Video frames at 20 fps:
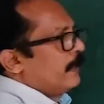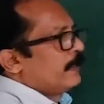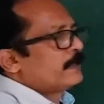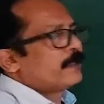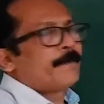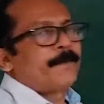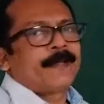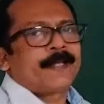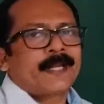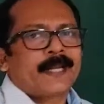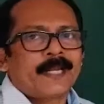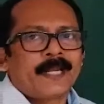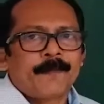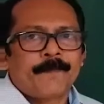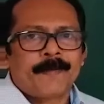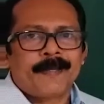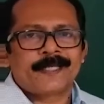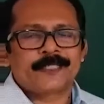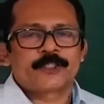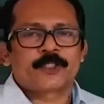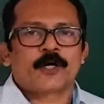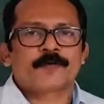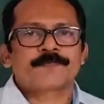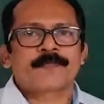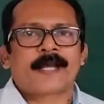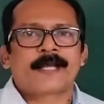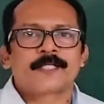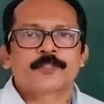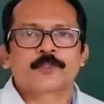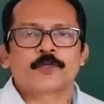the mirror image of the
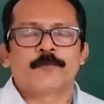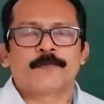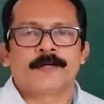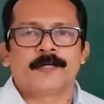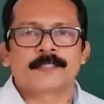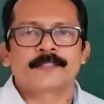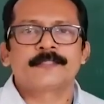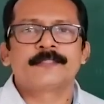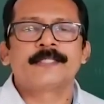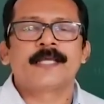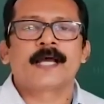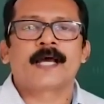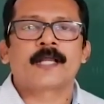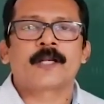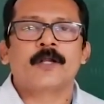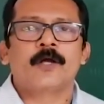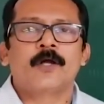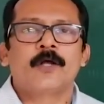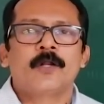isomers, they are